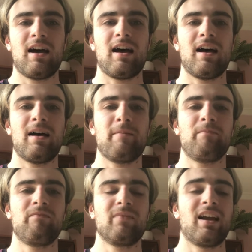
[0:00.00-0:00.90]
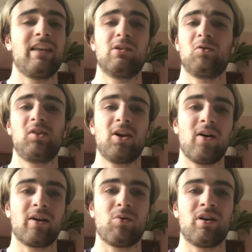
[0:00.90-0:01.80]
And then obviously
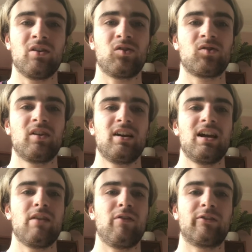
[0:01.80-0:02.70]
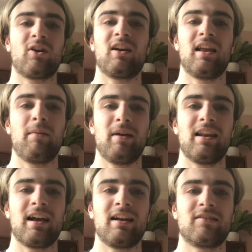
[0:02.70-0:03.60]
likewise, if you start it a bit
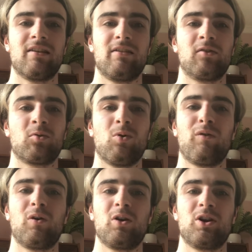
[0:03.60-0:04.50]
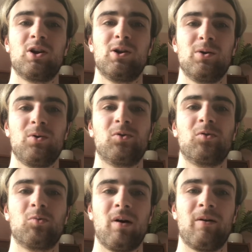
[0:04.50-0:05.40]
later, there's an awful lot you can lose
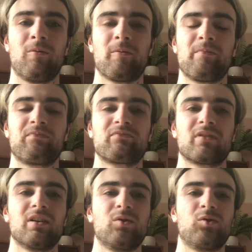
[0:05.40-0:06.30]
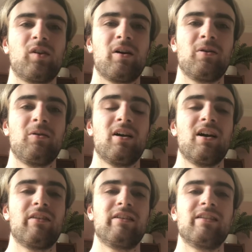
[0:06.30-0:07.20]
as well. So I
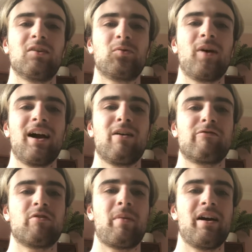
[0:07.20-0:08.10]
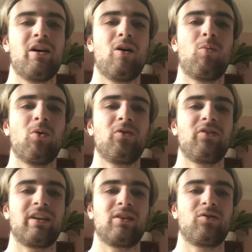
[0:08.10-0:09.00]
think that's why Alfa Romeo are
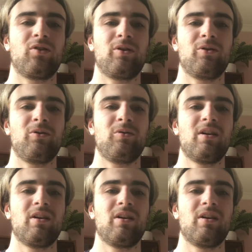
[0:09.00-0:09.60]
wanting to